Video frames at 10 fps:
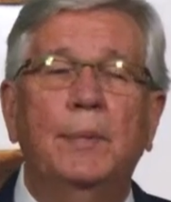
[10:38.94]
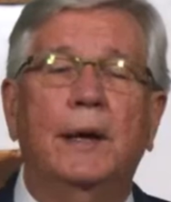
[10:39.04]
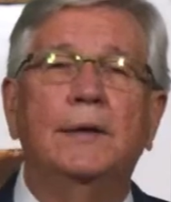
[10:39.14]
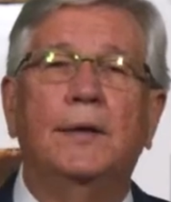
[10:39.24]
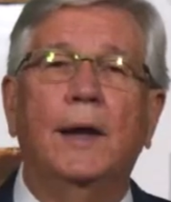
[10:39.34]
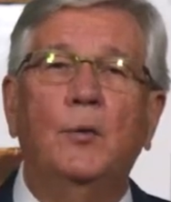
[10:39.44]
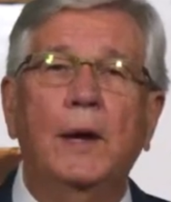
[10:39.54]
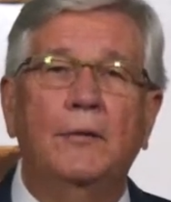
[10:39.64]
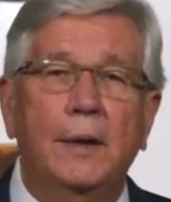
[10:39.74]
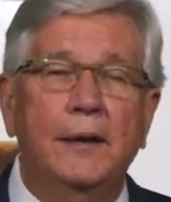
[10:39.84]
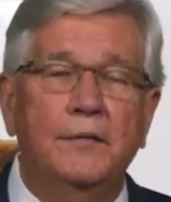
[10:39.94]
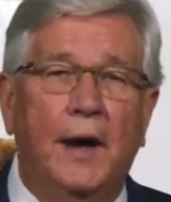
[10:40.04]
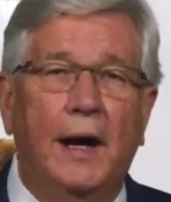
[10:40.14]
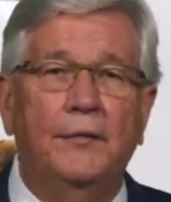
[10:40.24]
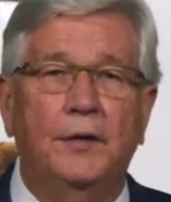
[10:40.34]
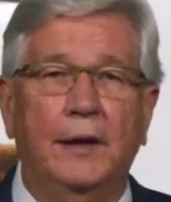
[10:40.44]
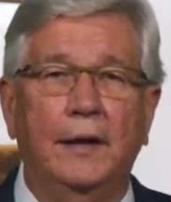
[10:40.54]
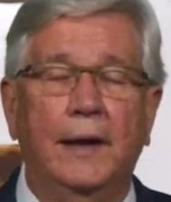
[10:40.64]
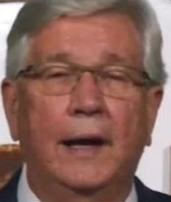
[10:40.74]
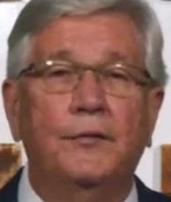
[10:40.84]
that we have been involved in
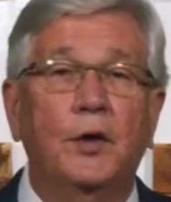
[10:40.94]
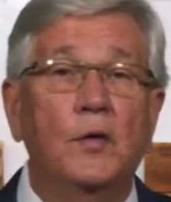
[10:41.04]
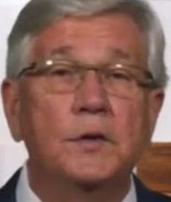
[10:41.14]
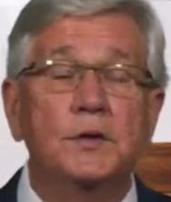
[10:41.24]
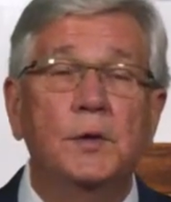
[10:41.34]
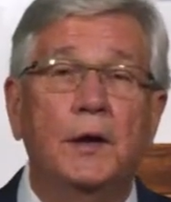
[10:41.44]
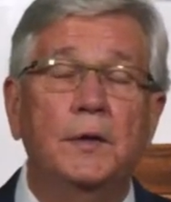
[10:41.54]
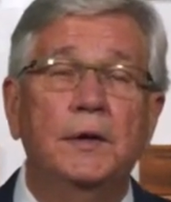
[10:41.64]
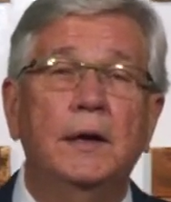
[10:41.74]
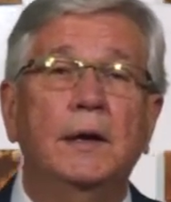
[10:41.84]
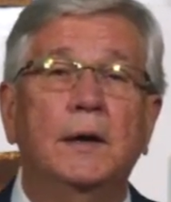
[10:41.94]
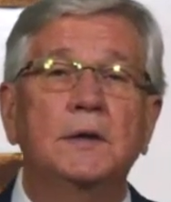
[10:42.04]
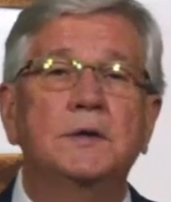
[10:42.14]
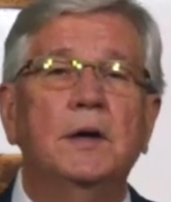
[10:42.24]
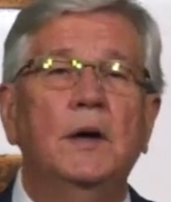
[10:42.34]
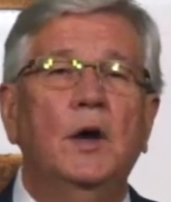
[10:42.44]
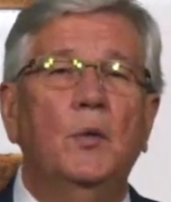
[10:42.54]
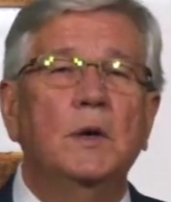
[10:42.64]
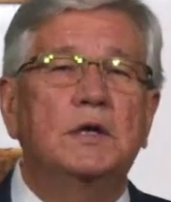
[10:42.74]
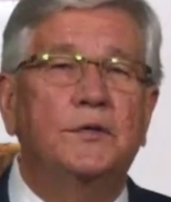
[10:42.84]
now for over 200 years
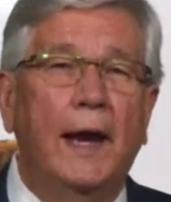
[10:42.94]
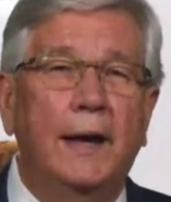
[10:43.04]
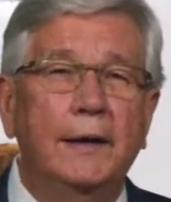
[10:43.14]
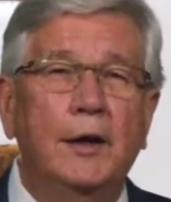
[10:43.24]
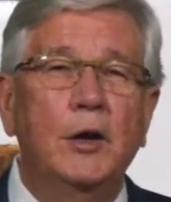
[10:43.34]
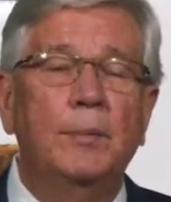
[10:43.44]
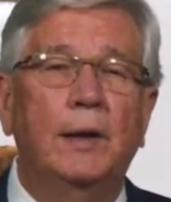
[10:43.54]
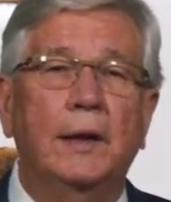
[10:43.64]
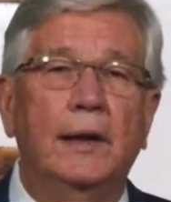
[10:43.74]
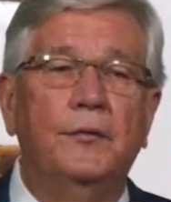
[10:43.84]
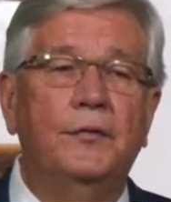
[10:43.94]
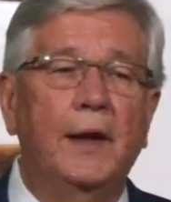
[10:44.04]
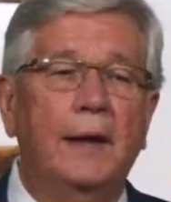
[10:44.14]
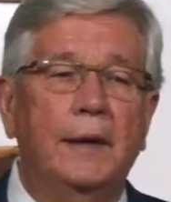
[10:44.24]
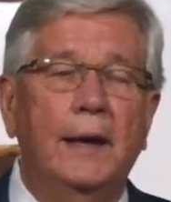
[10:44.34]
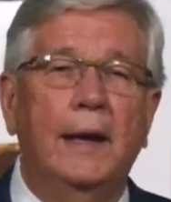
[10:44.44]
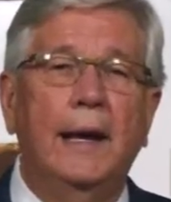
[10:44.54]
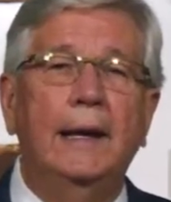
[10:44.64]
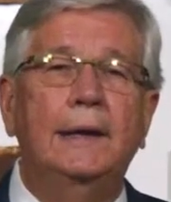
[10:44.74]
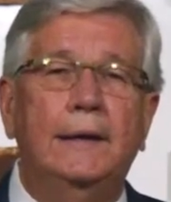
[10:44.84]
was founded on the belief that
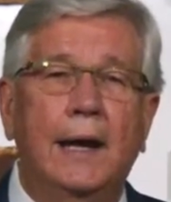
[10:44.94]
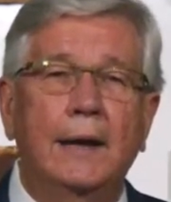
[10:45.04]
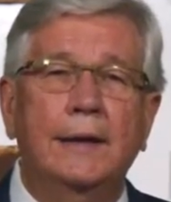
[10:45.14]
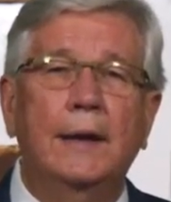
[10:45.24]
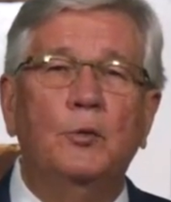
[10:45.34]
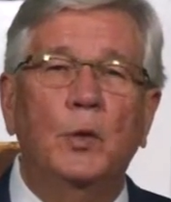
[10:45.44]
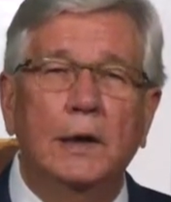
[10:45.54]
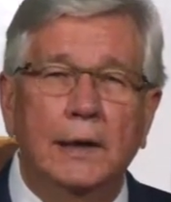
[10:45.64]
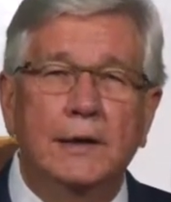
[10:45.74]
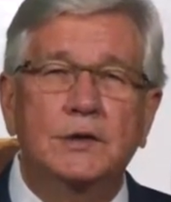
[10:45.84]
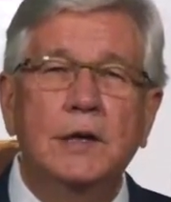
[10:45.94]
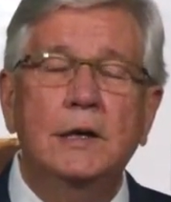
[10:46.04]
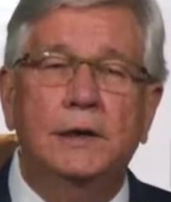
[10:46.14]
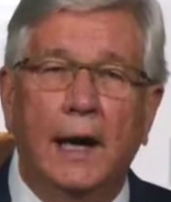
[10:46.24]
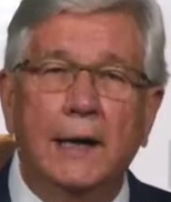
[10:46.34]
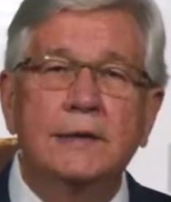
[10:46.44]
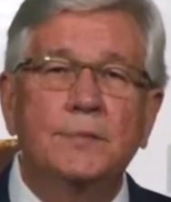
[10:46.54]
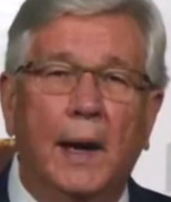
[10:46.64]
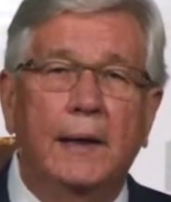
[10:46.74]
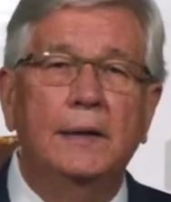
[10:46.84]
that religion does
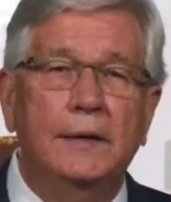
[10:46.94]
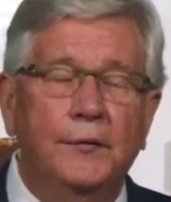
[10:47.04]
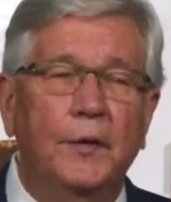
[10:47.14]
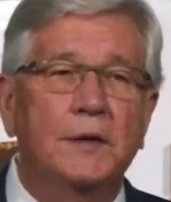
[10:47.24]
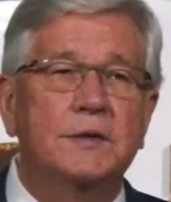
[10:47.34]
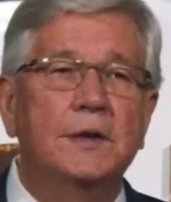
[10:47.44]
make a difference,